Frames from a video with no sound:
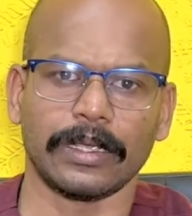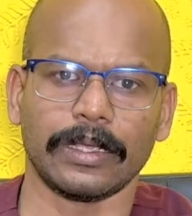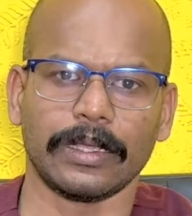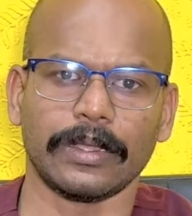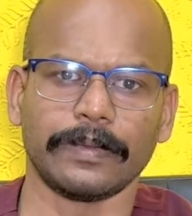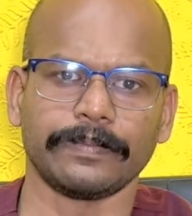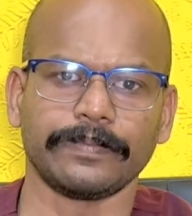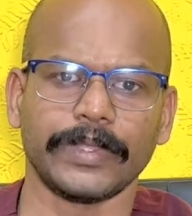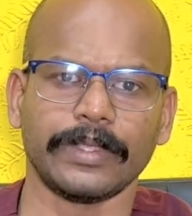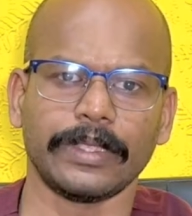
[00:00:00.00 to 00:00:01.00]

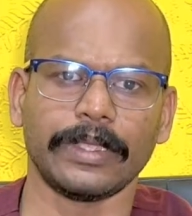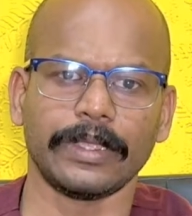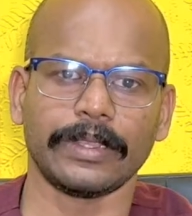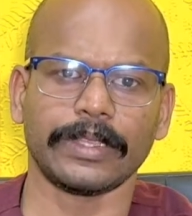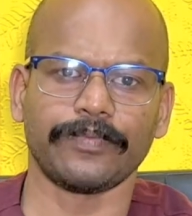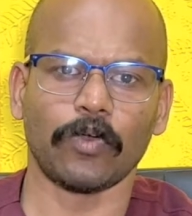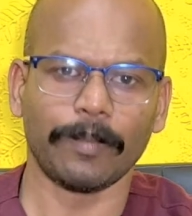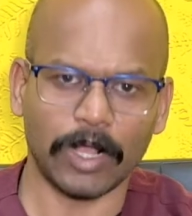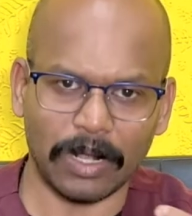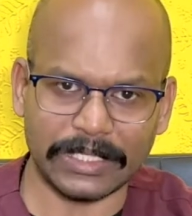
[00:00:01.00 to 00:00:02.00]
the
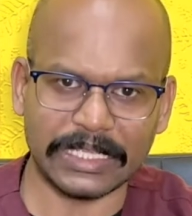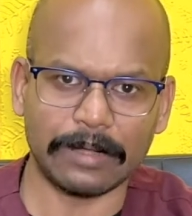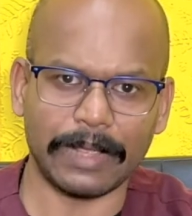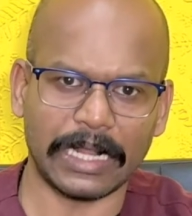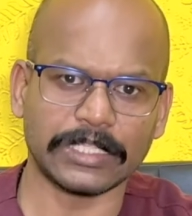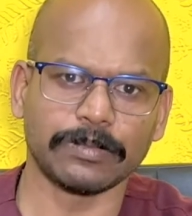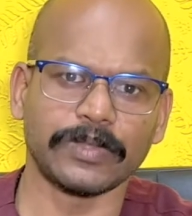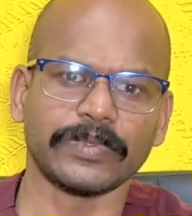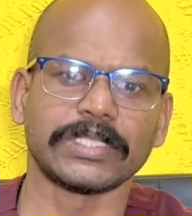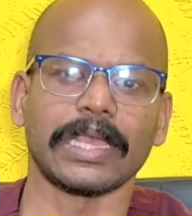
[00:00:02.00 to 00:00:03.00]
pharmacological
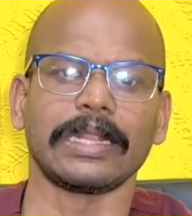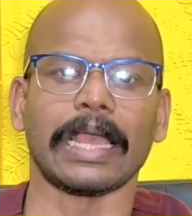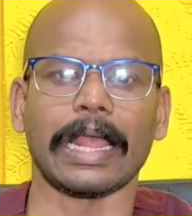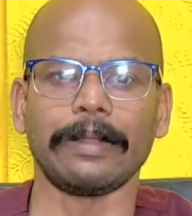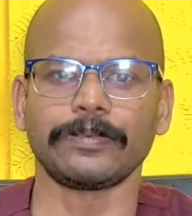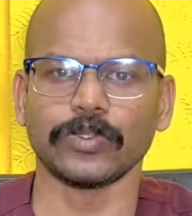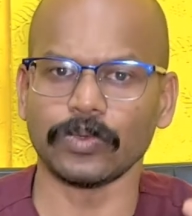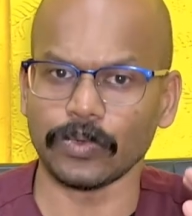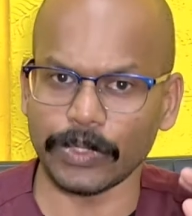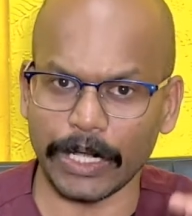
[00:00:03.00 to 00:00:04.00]
management which can help to
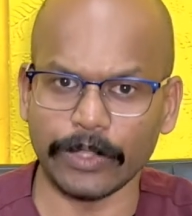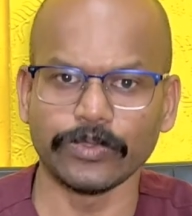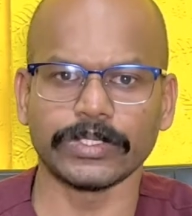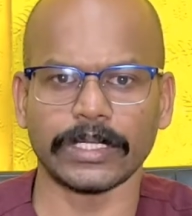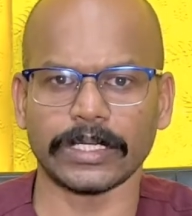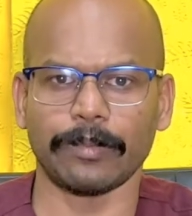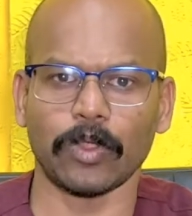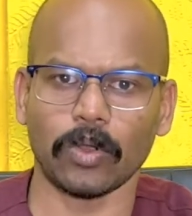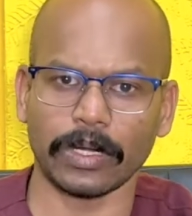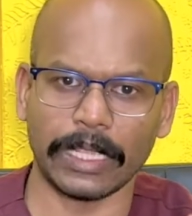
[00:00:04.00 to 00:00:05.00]
reduce the
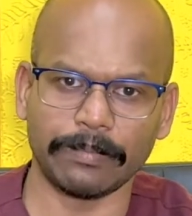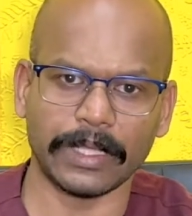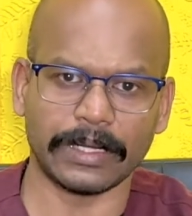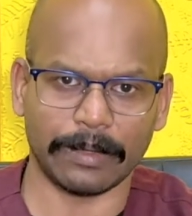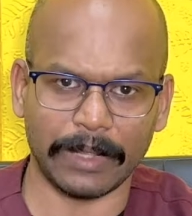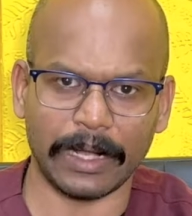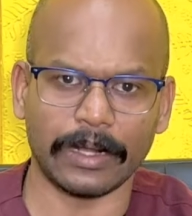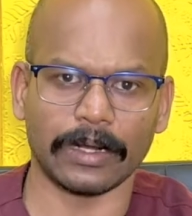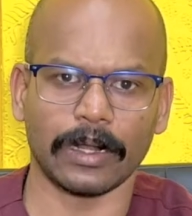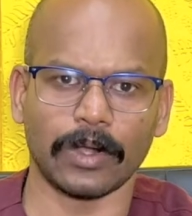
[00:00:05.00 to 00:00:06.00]
tremor or keep the tremor
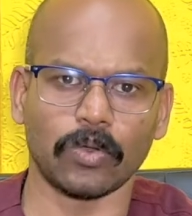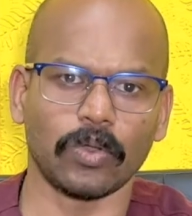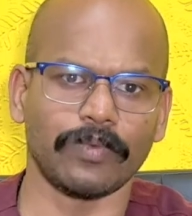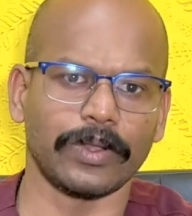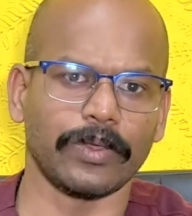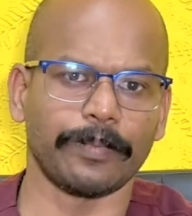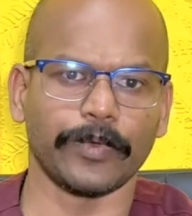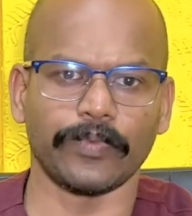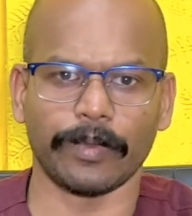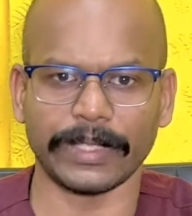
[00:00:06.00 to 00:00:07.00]
under control when you are
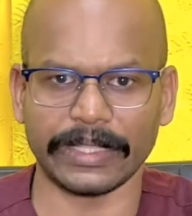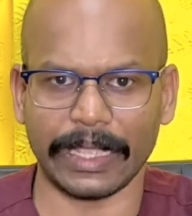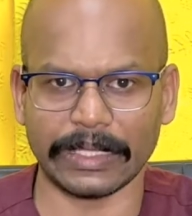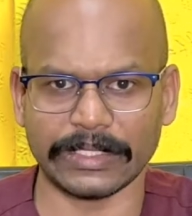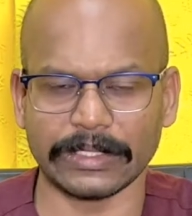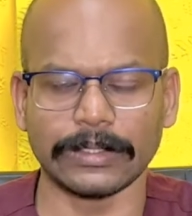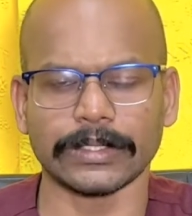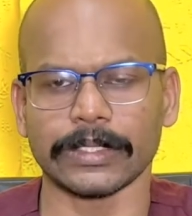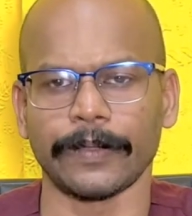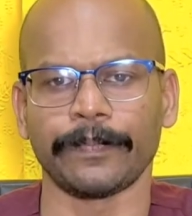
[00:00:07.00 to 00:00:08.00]
performing the
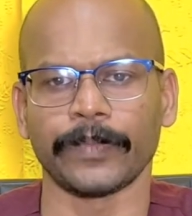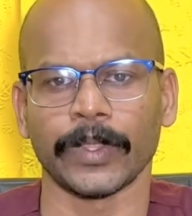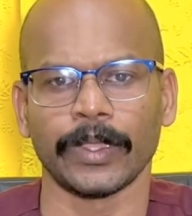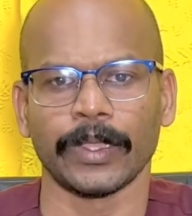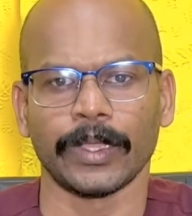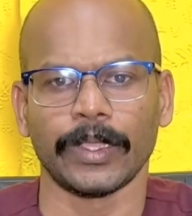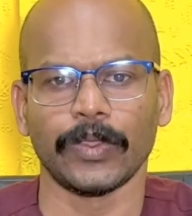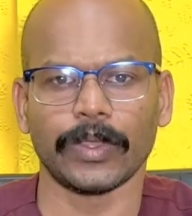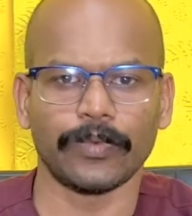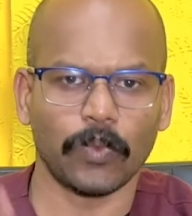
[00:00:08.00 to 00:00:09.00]
actions. You
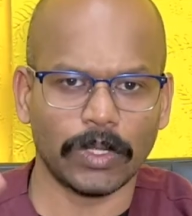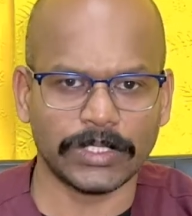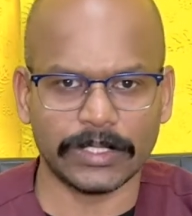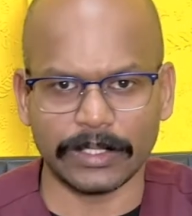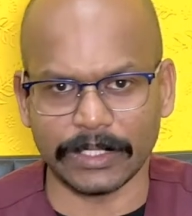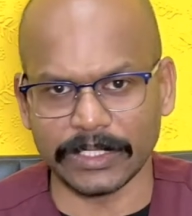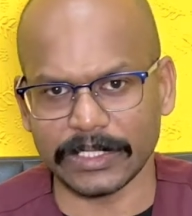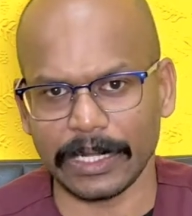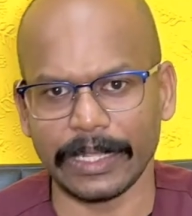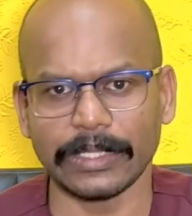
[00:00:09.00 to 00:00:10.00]
can watch
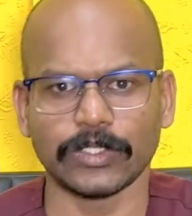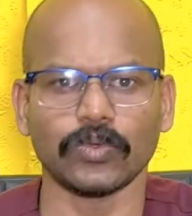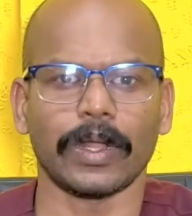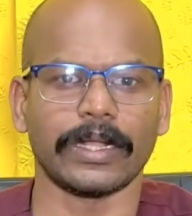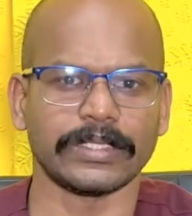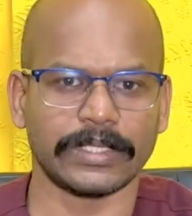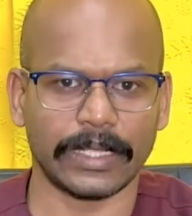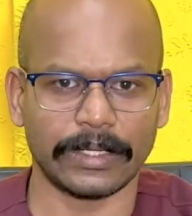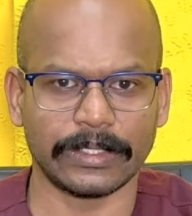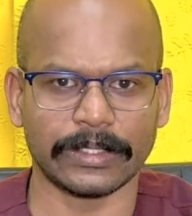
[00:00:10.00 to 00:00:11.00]
this link to
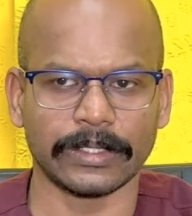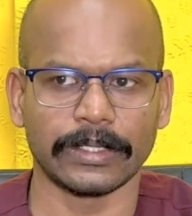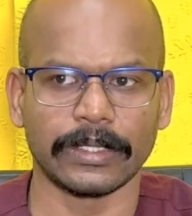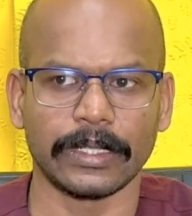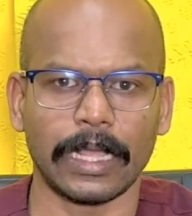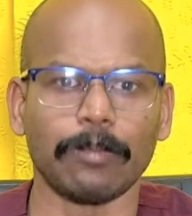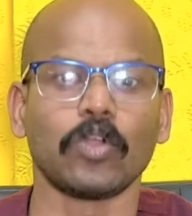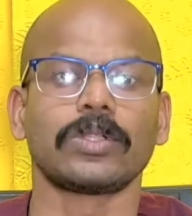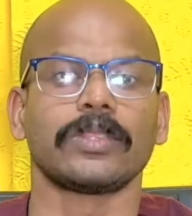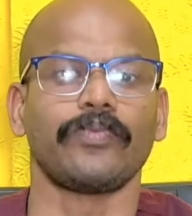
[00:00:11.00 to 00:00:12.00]
understand
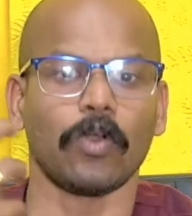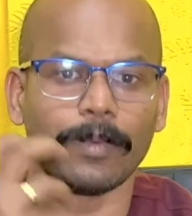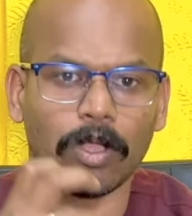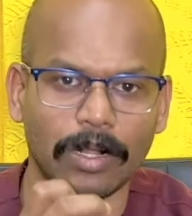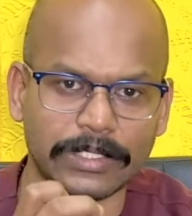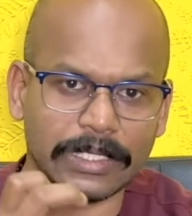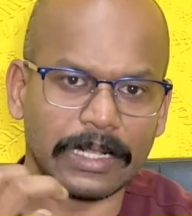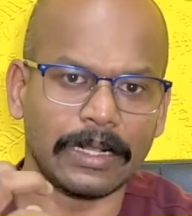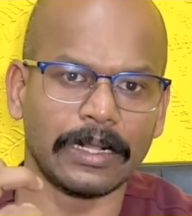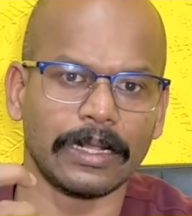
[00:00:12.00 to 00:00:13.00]
about the
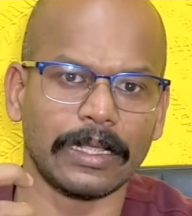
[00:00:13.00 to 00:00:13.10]
pharmacological